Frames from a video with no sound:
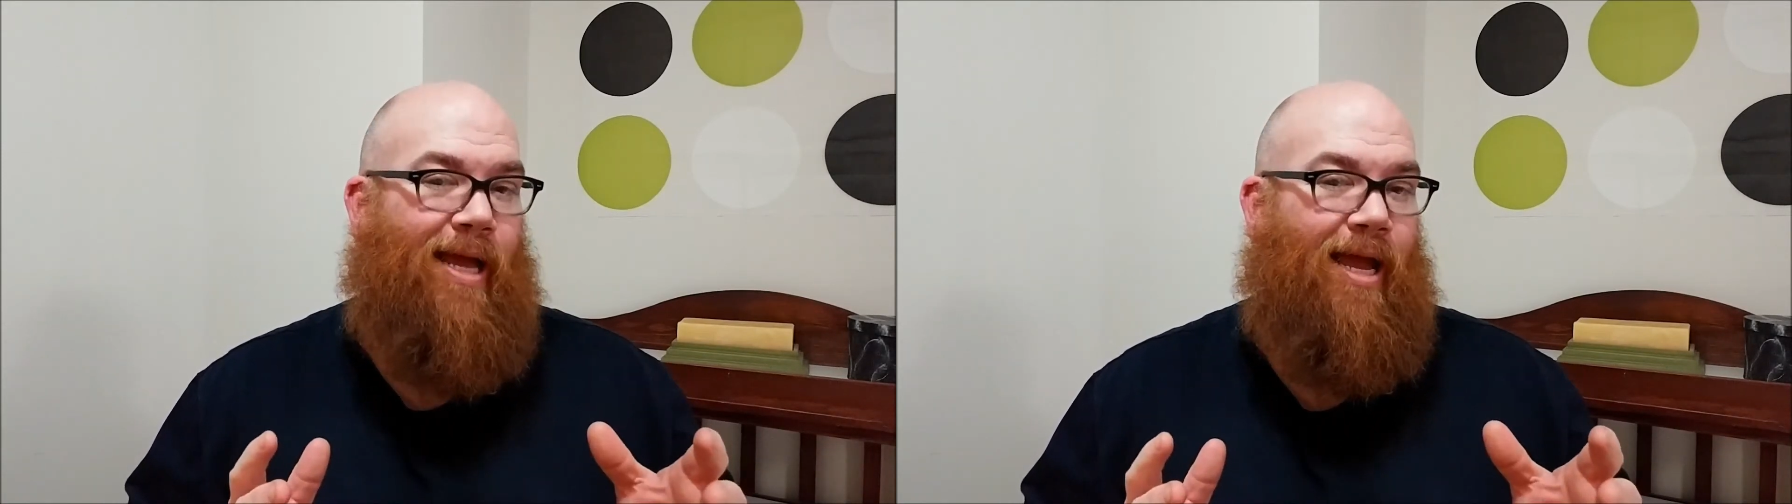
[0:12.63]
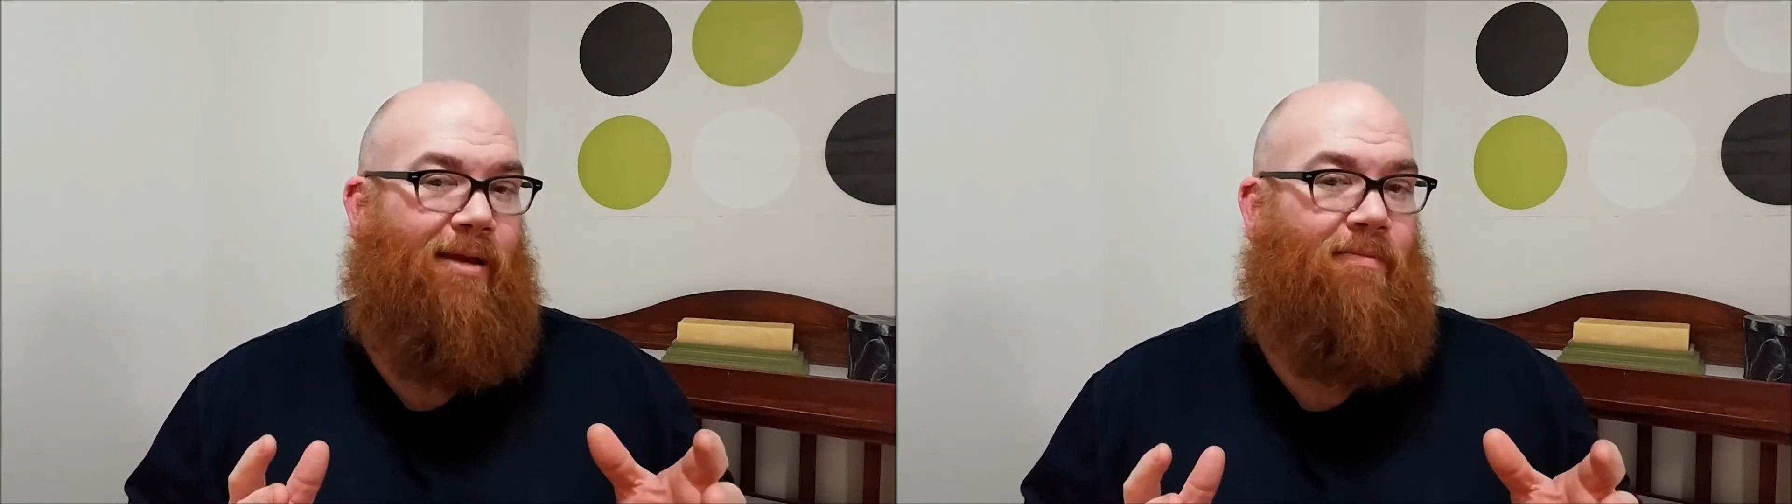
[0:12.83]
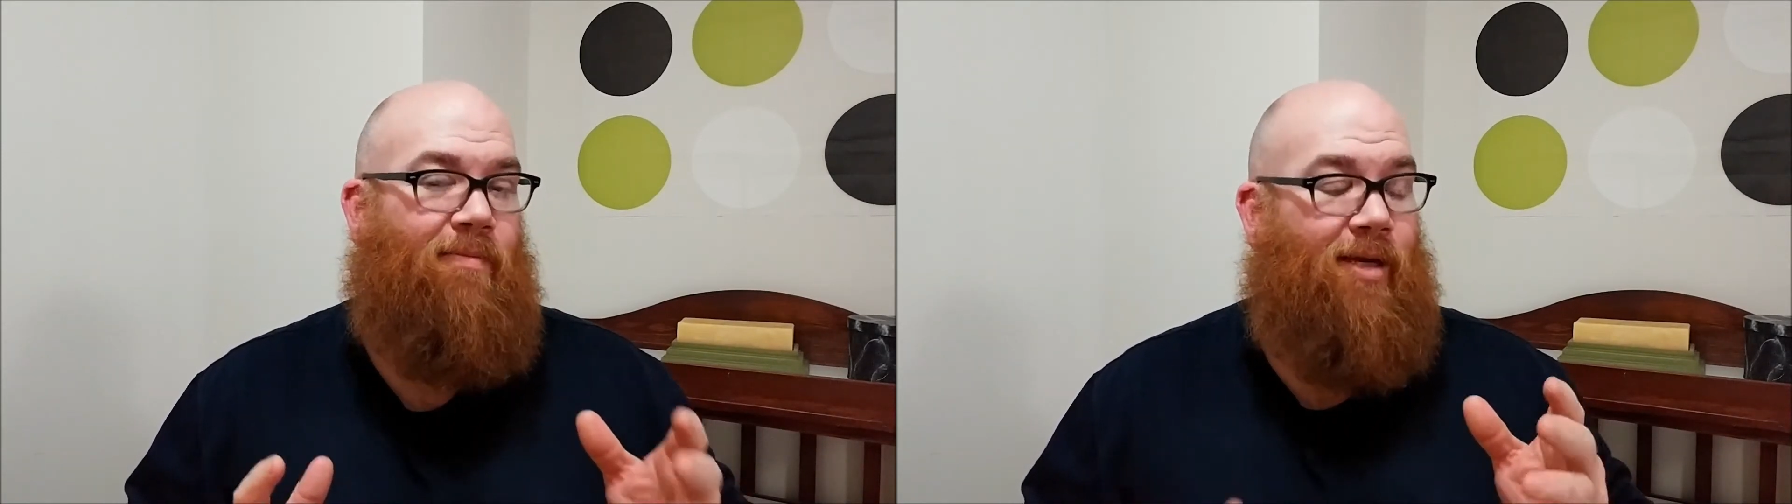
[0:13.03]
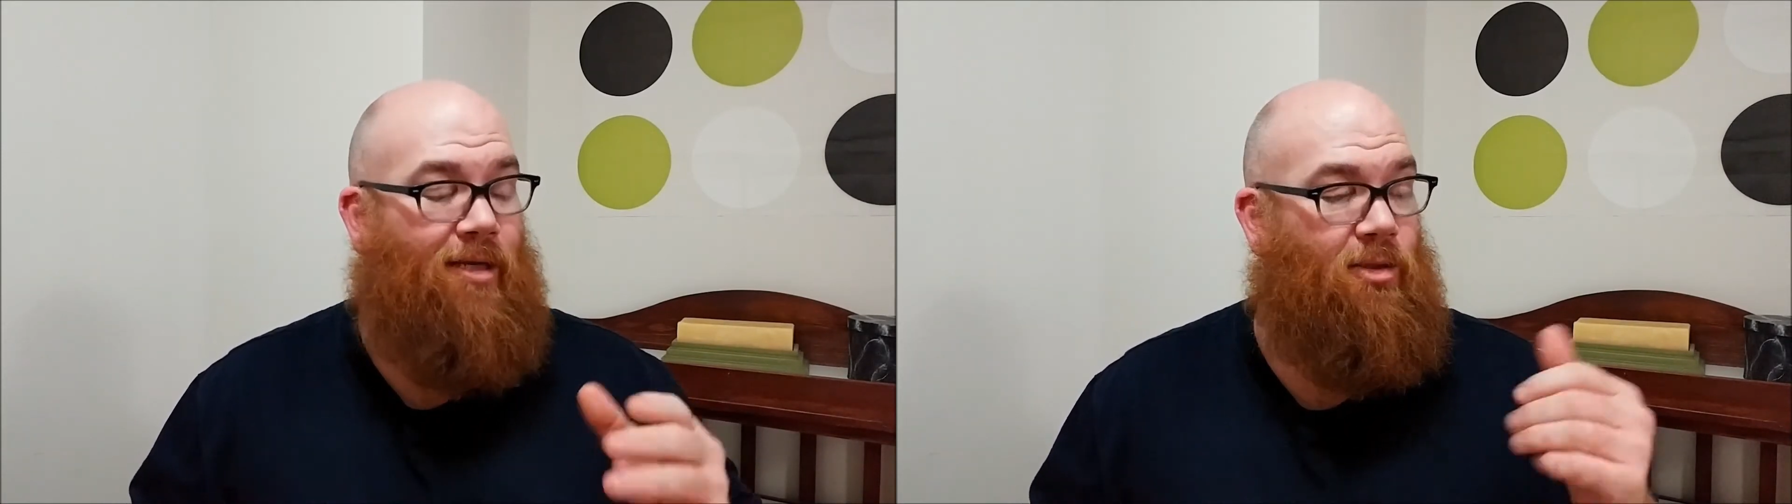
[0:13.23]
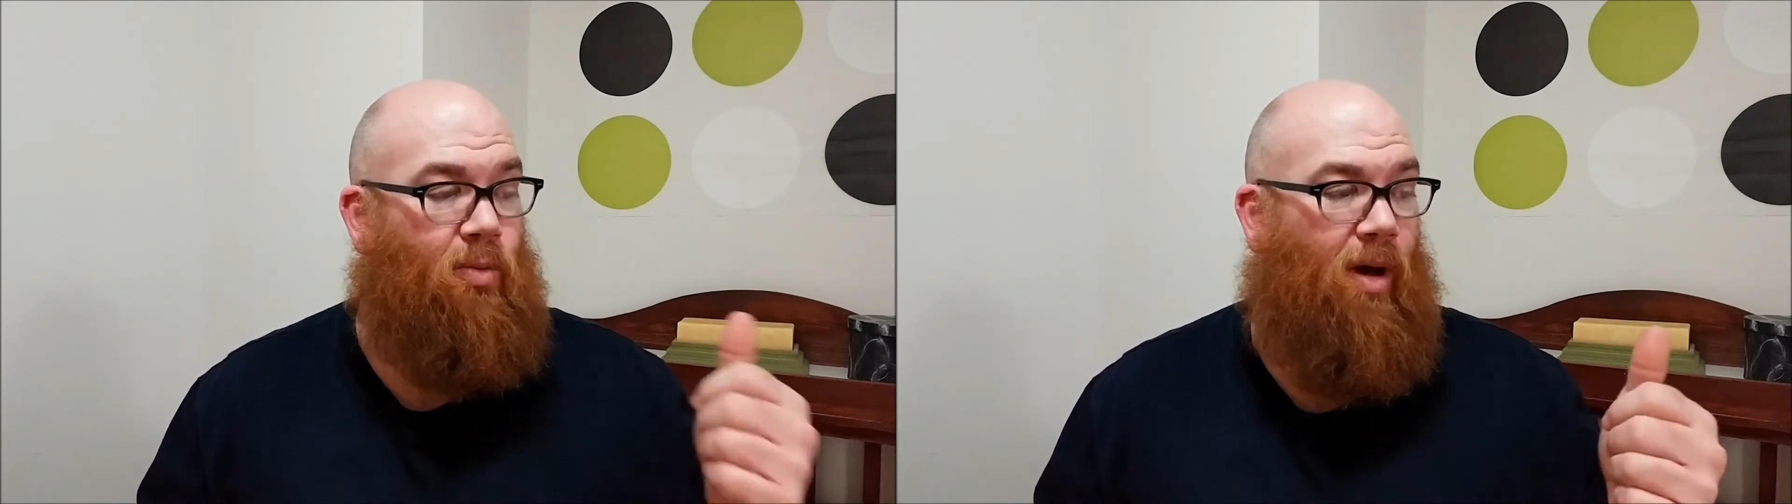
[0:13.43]
game
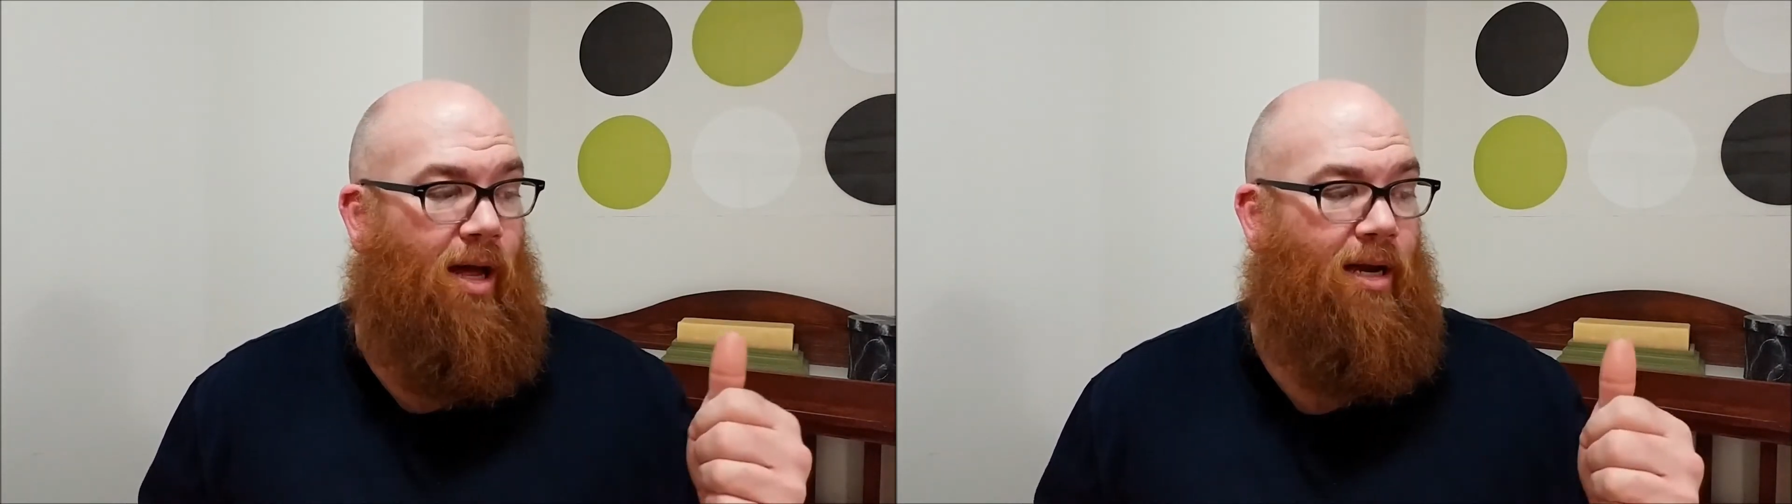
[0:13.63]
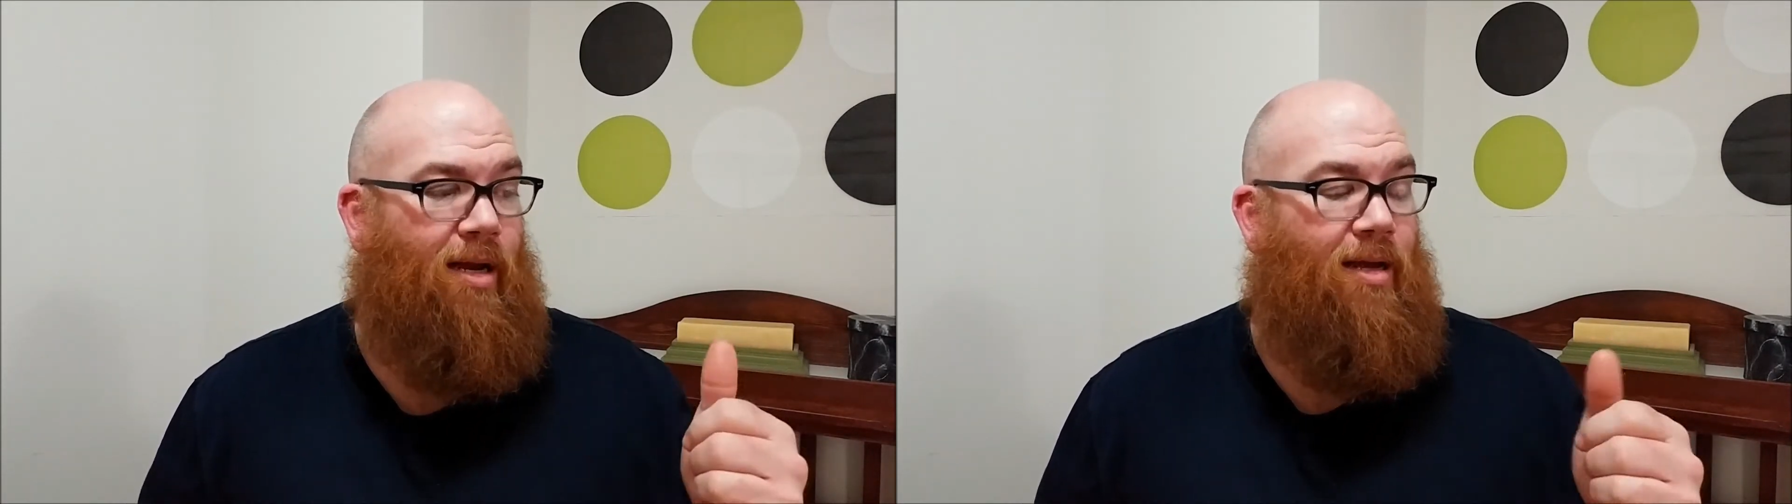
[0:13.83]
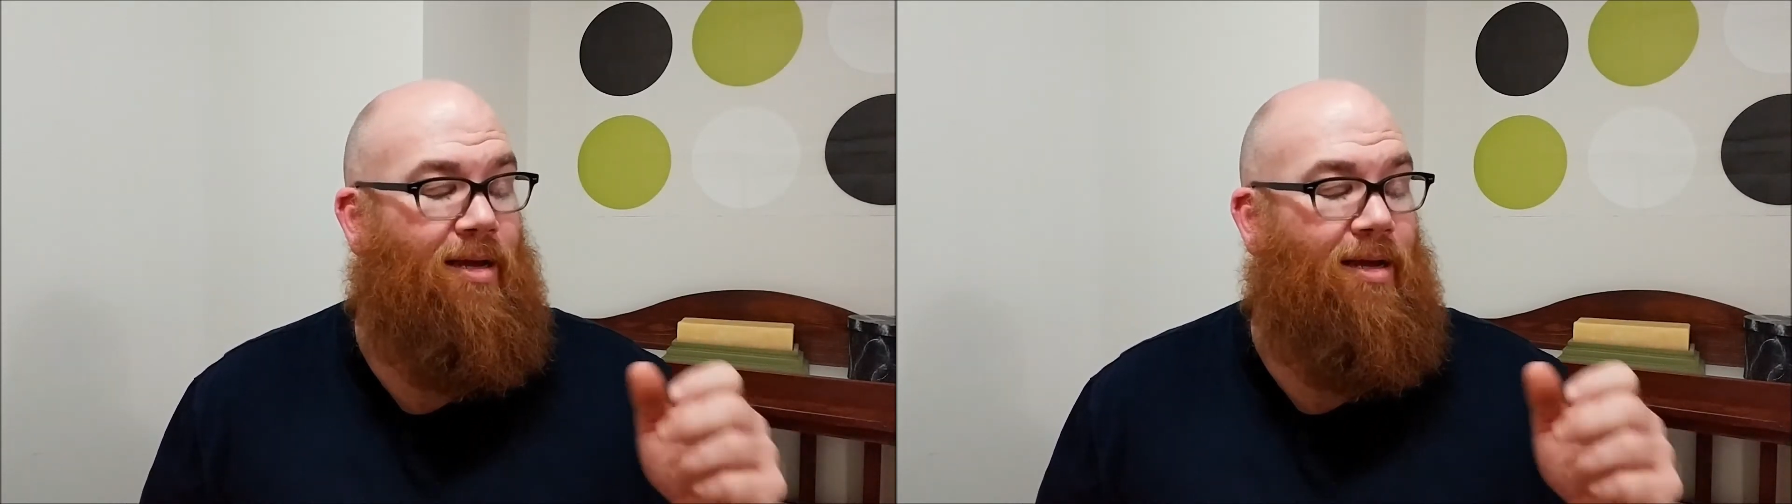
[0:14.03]
because one,